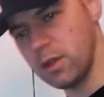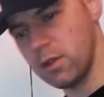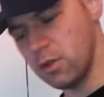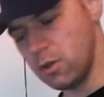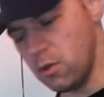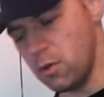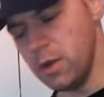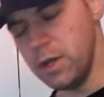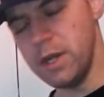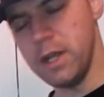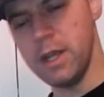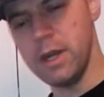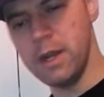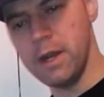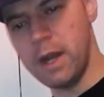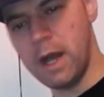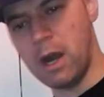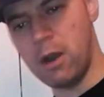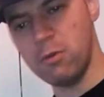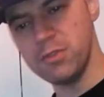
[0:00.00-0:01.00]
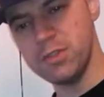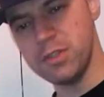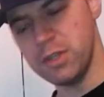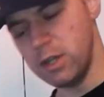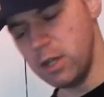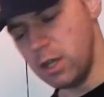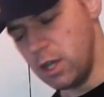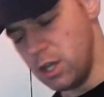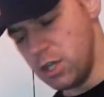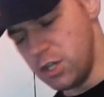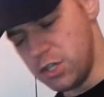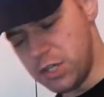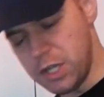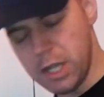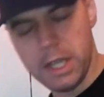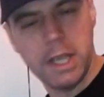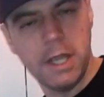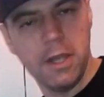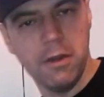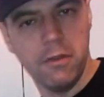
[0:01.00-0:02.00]
going in and out,
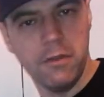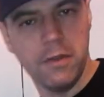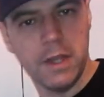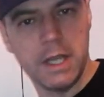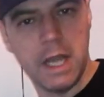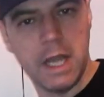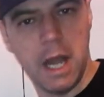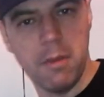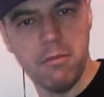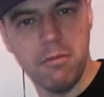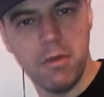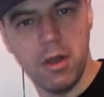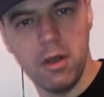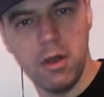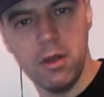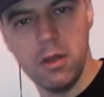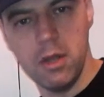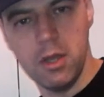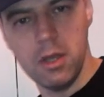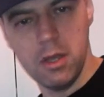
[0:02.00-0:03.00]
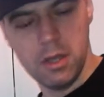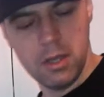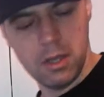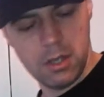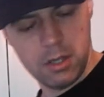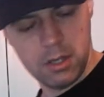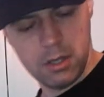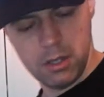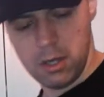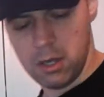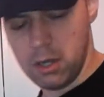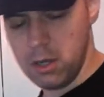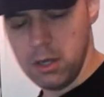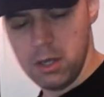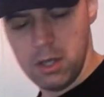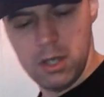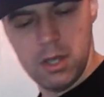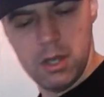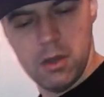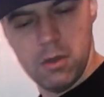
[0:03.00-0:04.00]
checking on the camera. You know,
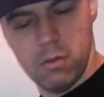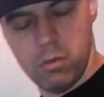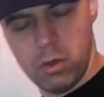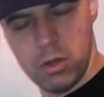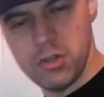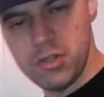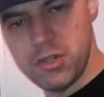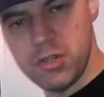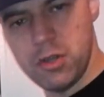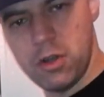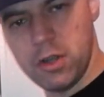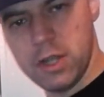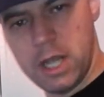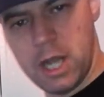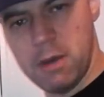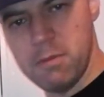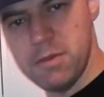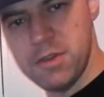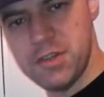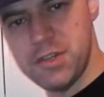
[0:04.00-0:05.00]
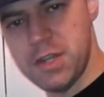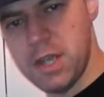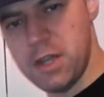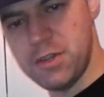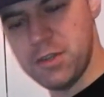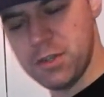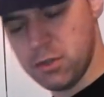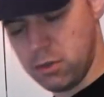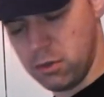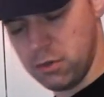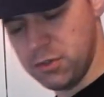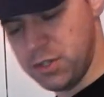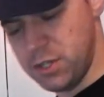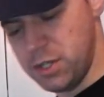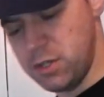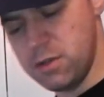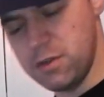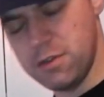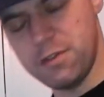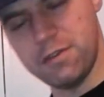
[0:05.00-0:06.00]
once your camera's set to
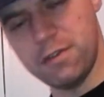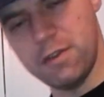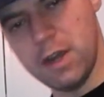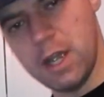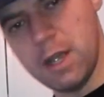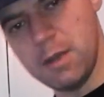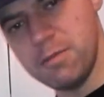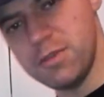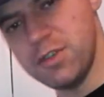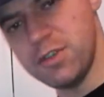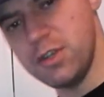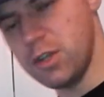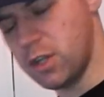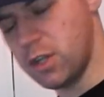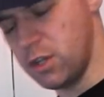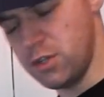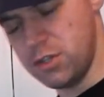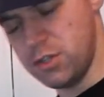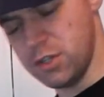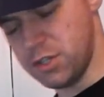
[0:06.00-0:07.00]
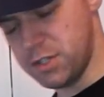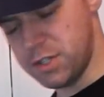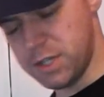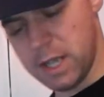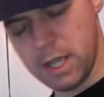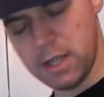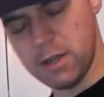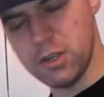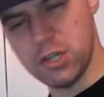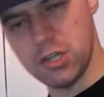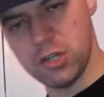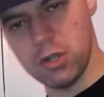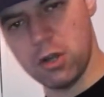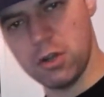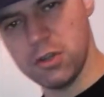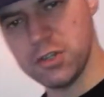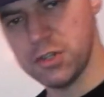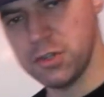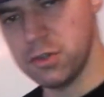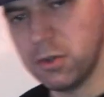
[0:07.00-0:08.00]
continuous frames, you can just take the shots and